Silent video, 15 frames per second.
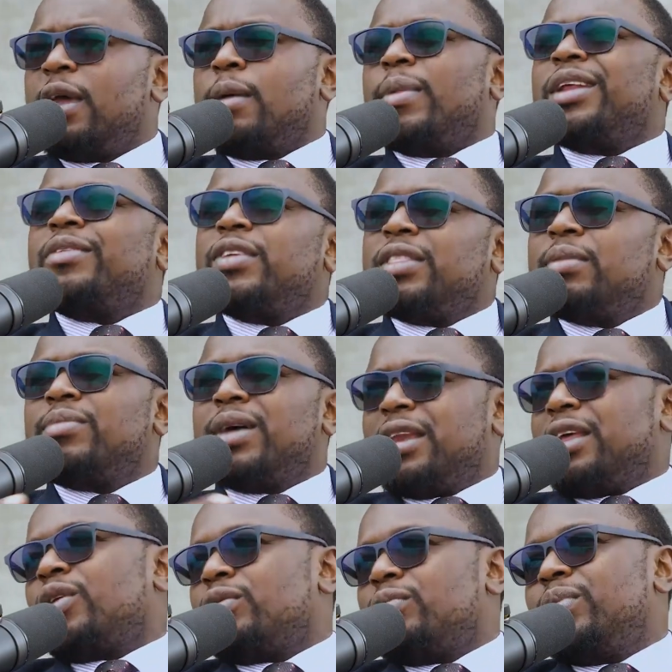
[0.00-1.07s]
But even the money
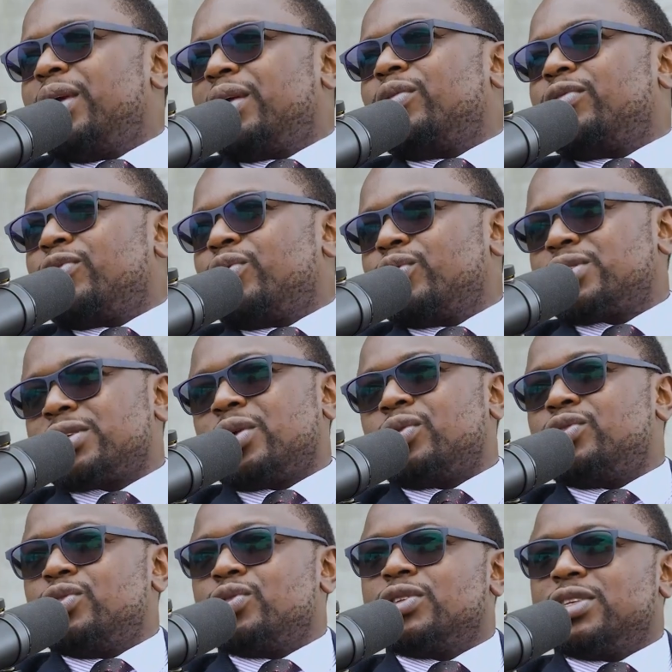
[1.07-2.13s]
I would make, of course, I
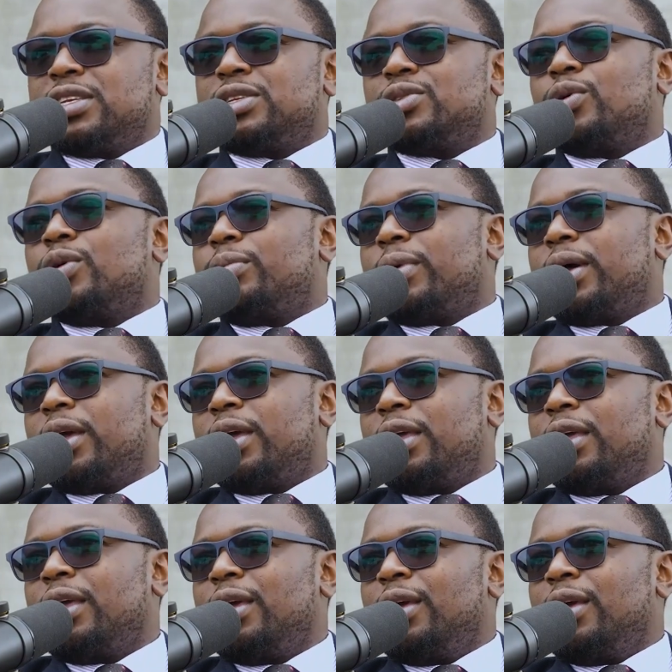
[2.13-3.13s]
would use it on my